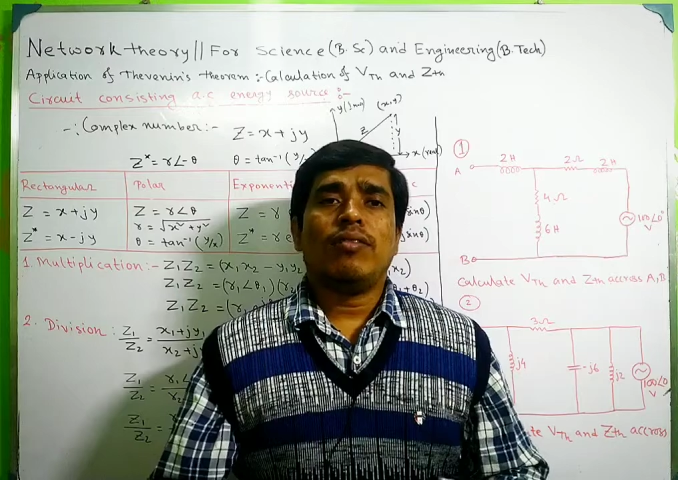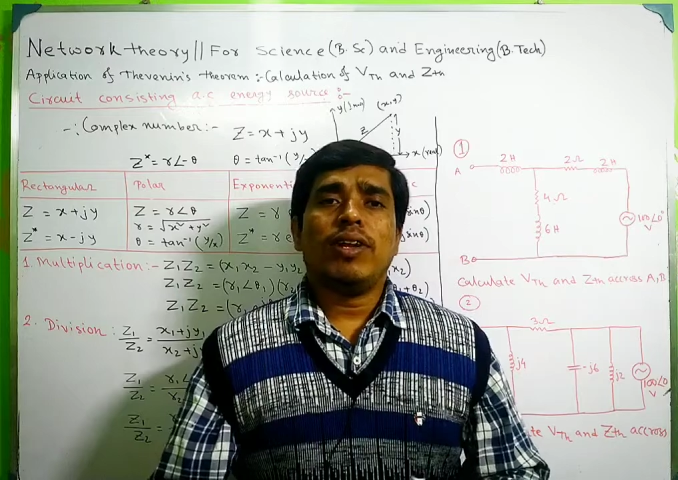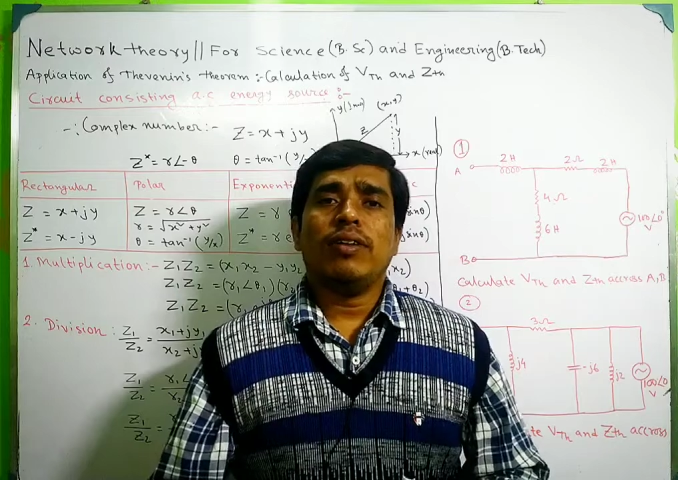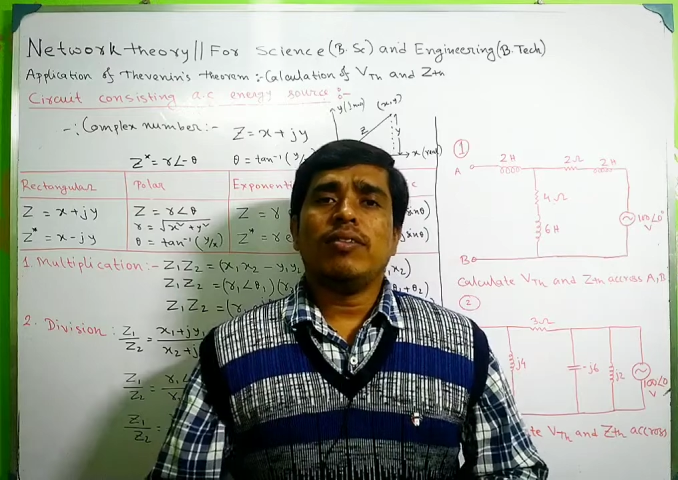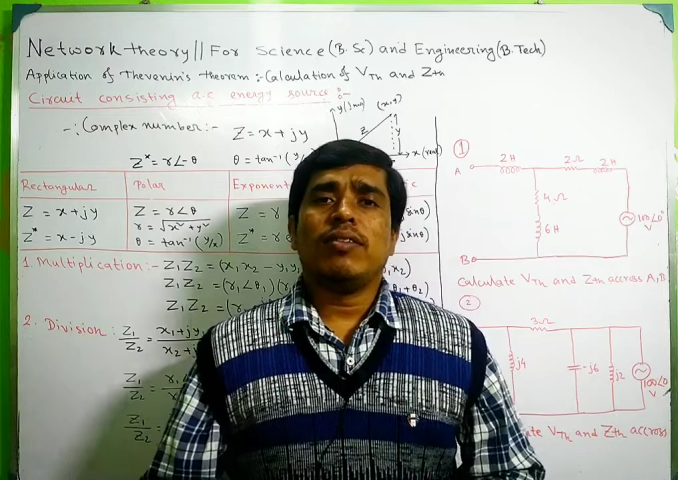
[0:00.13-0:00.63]

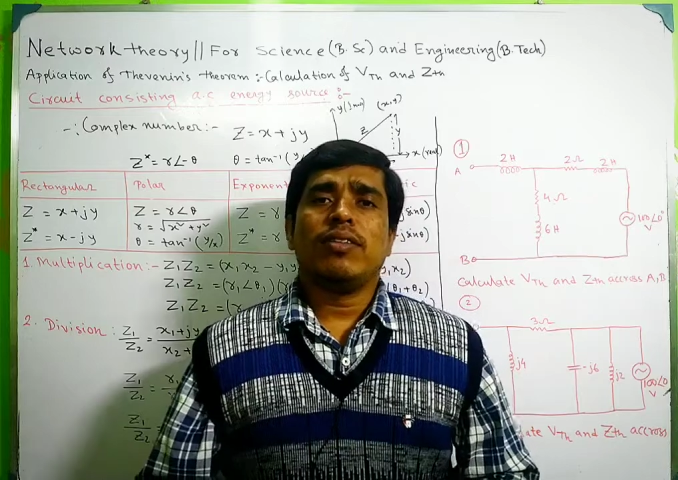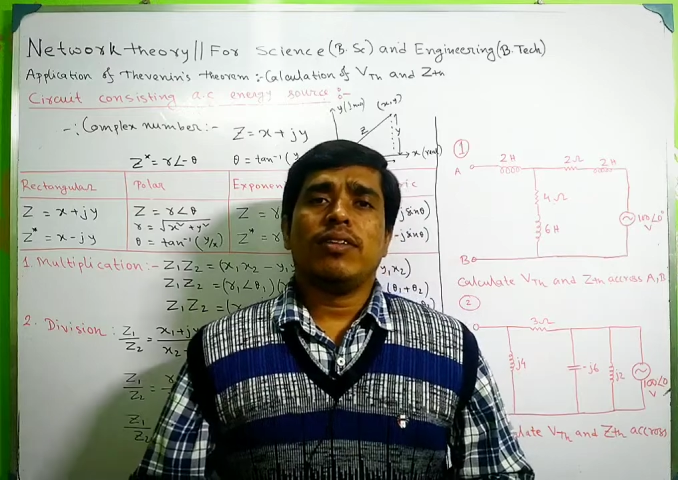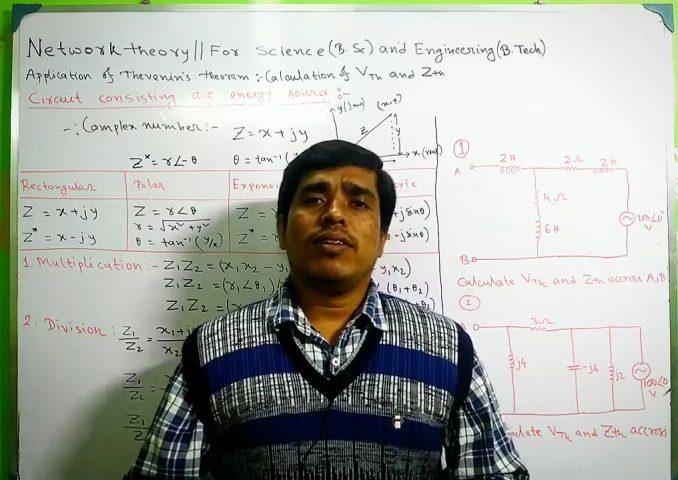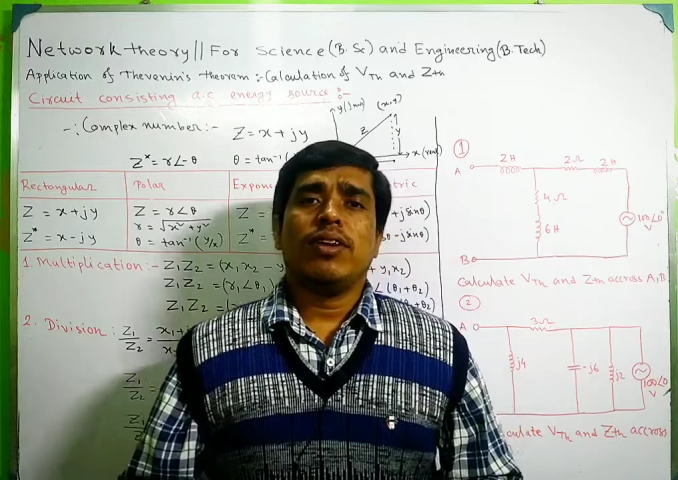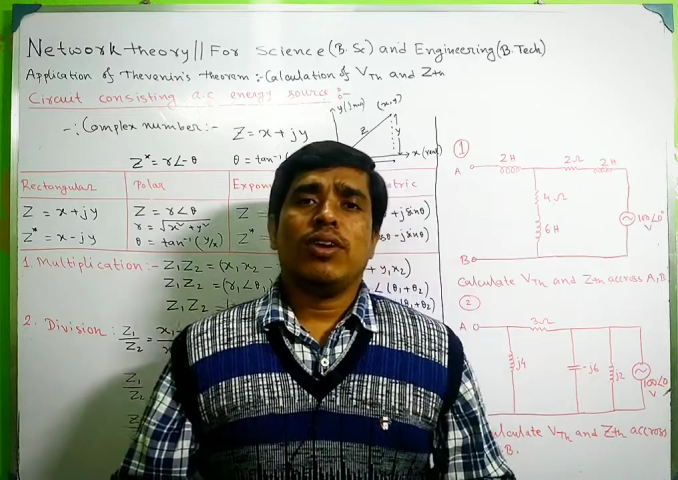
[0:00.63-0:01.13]
friends,
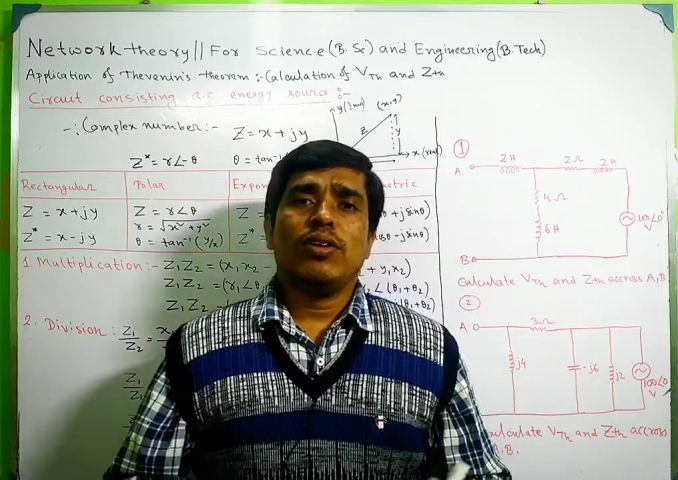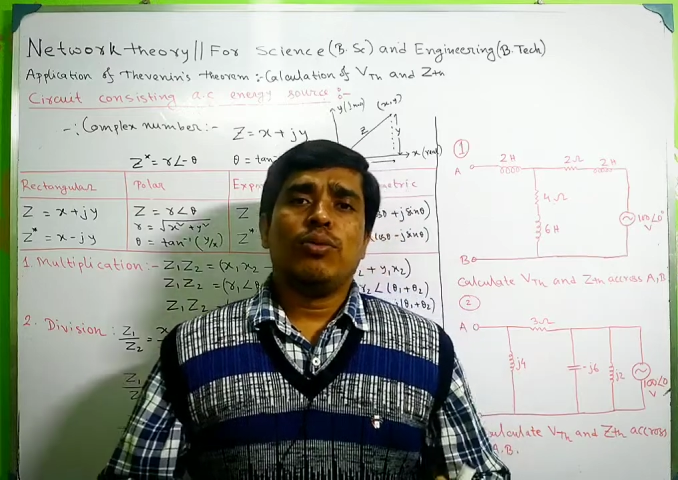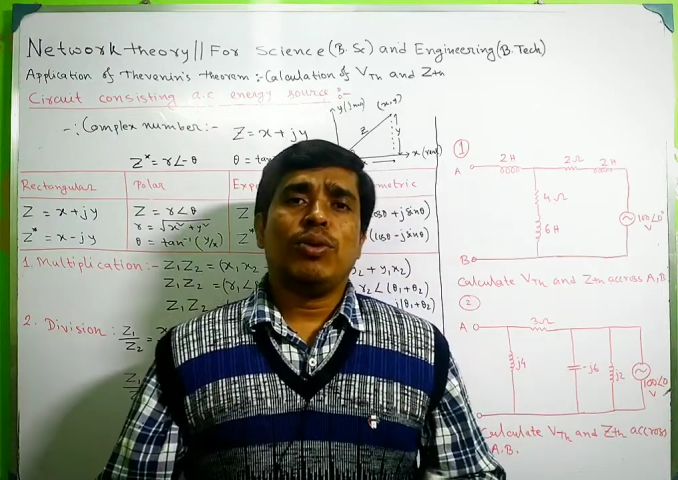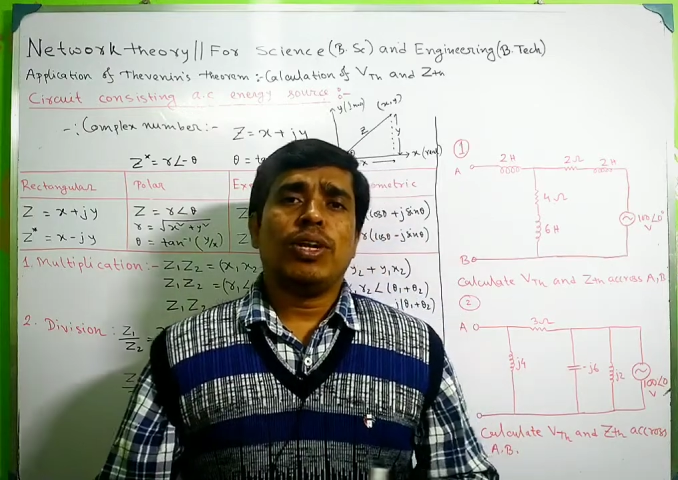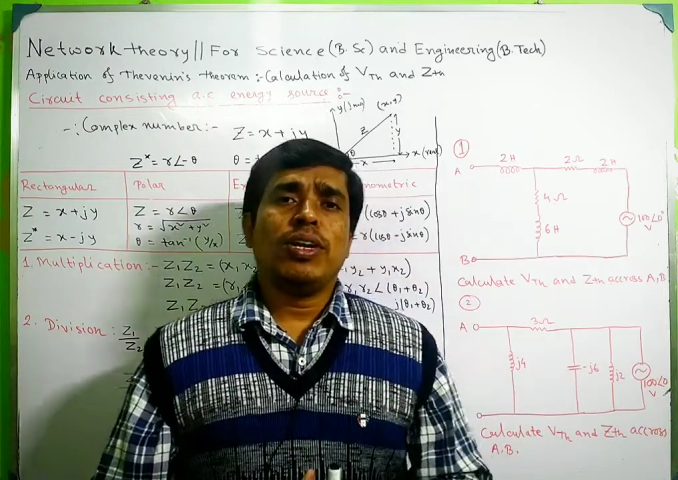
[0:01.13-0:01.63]

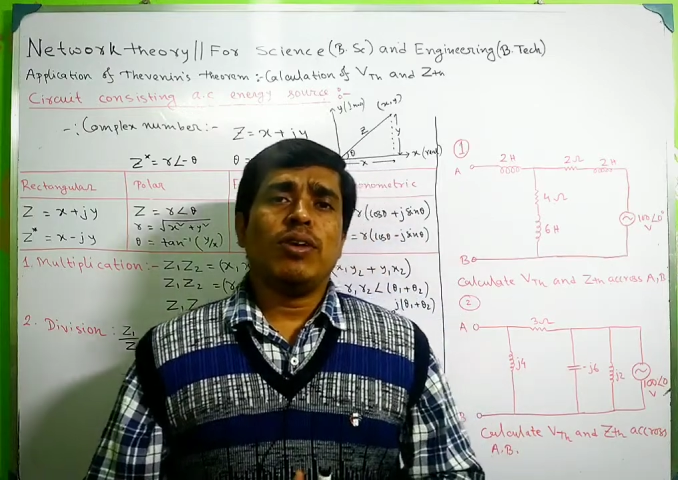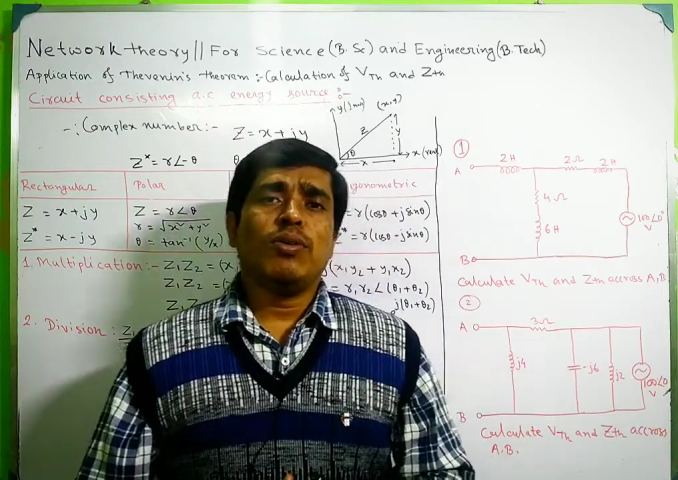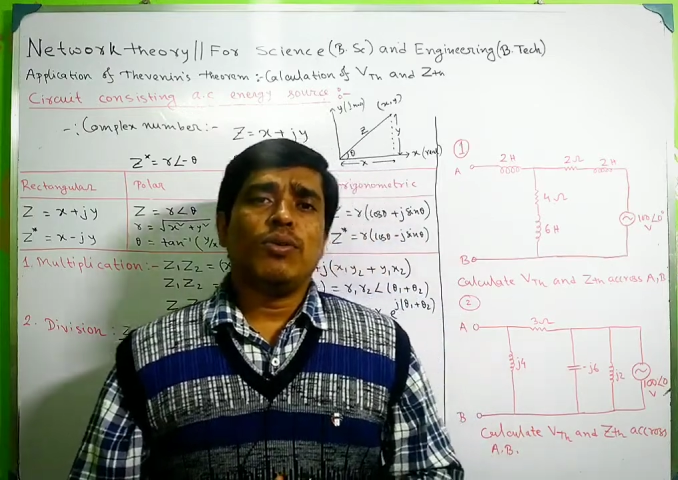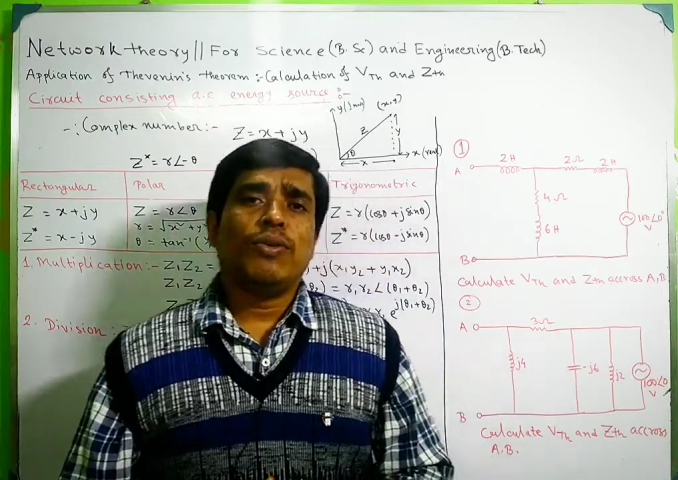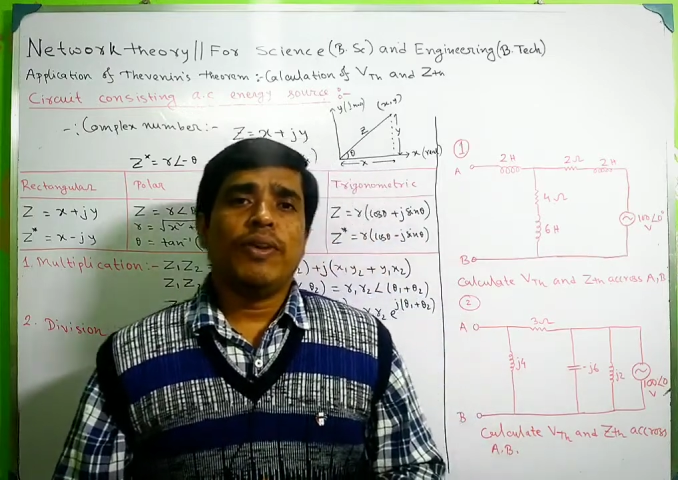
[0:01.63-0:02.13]
today
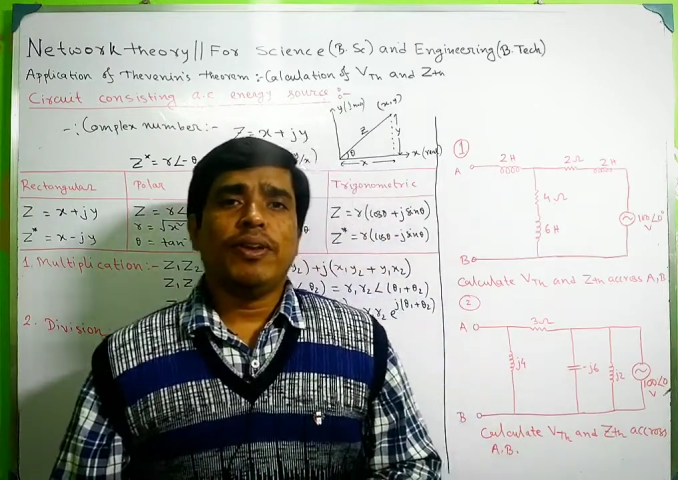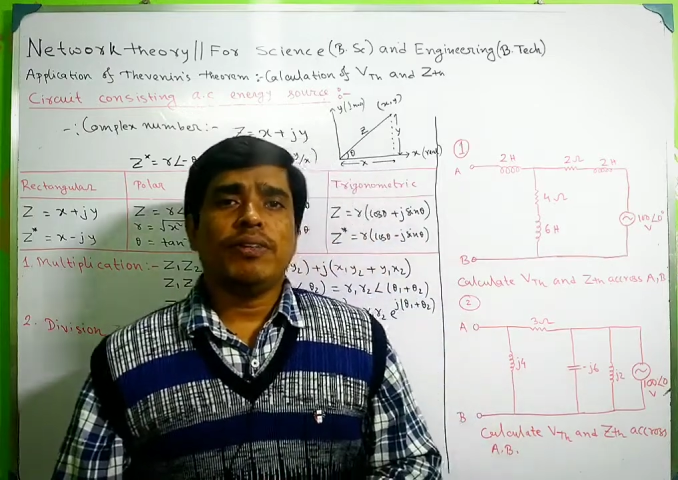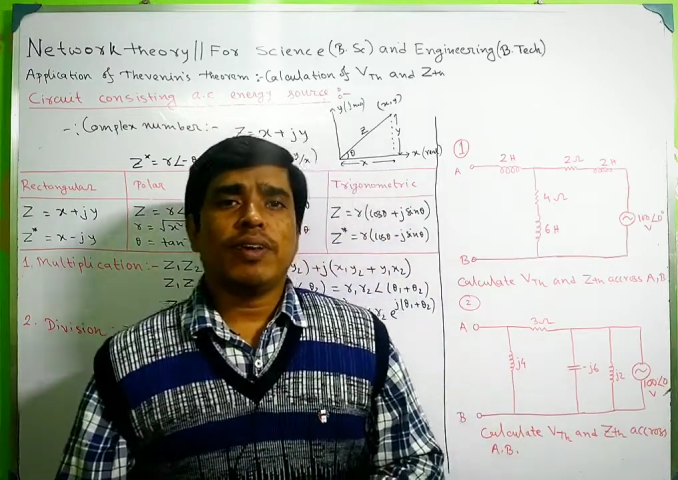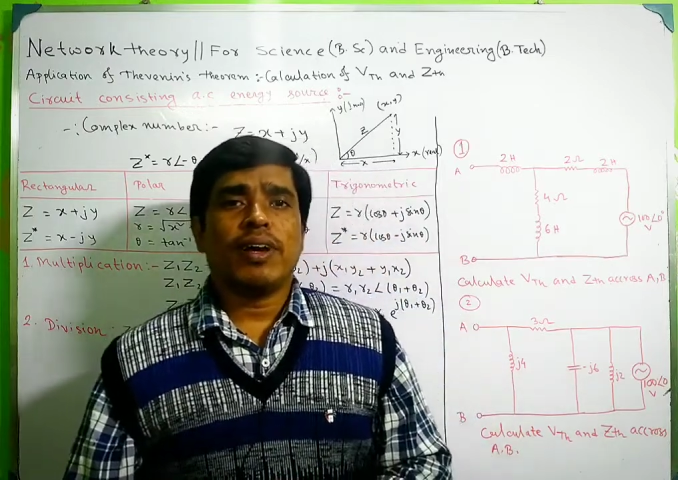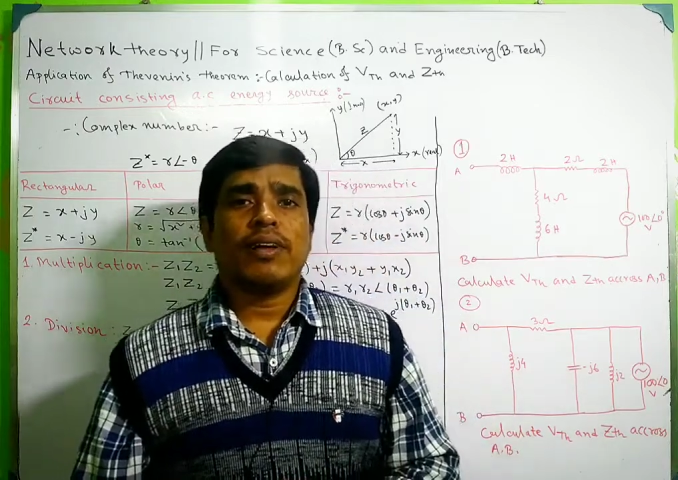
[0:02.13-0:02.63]
we will
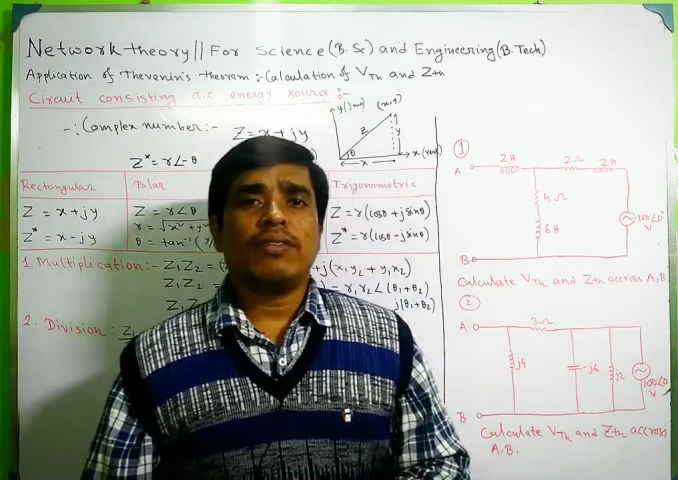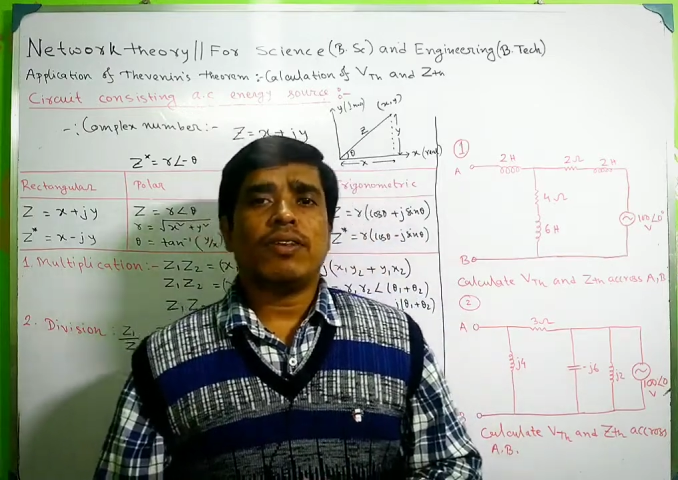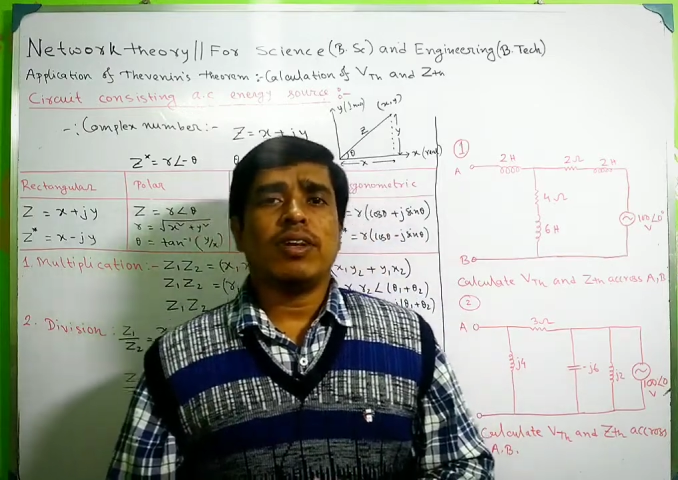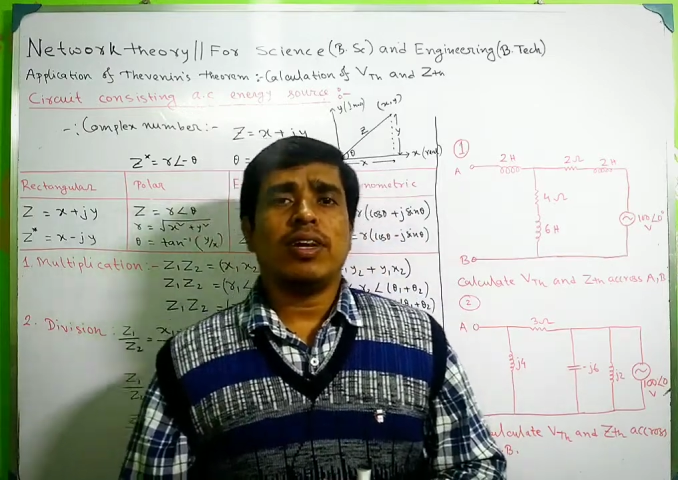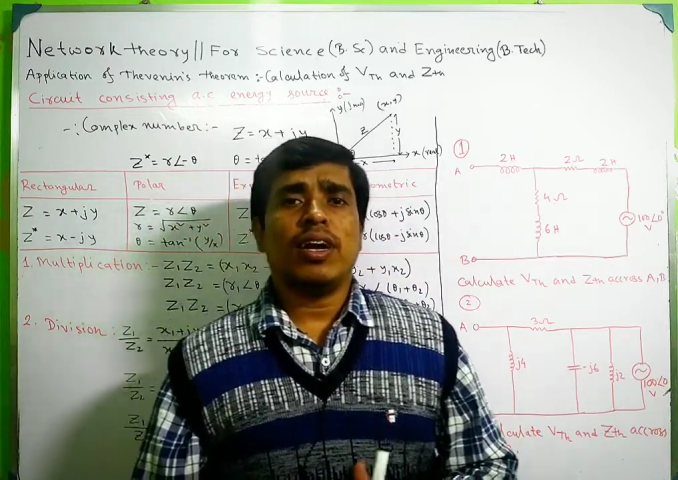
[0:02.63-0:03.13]
discuss